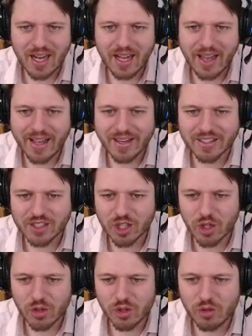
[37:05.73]
And
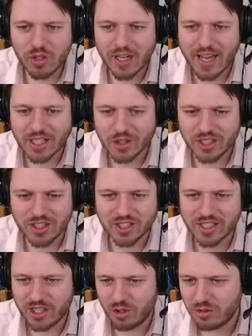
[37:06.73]
so you could actually just
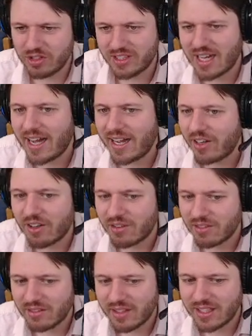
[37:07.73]
like use a tile
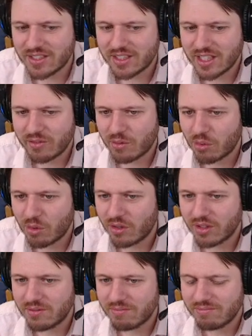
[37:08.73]
instead of a
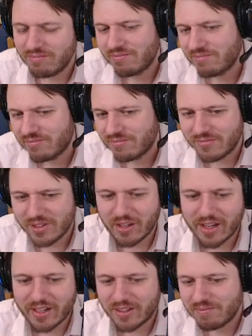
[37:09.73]
board. You
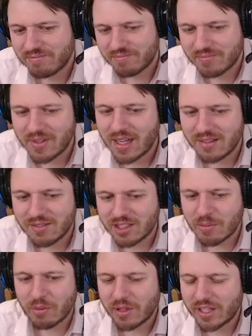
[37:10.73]
know, some
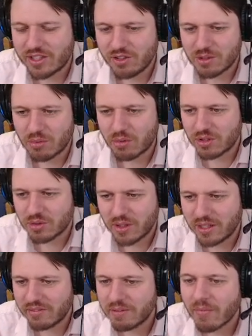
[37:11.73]
people like to use the boards,
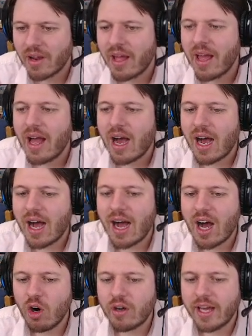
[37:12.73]
whatever.
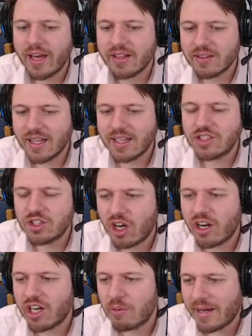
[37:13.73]
Okay, let's
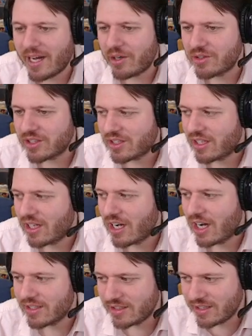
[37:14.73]
talk about
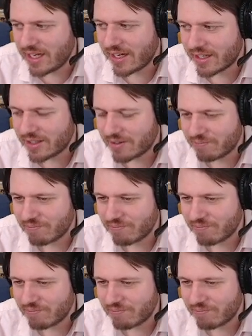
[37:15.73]
a deck.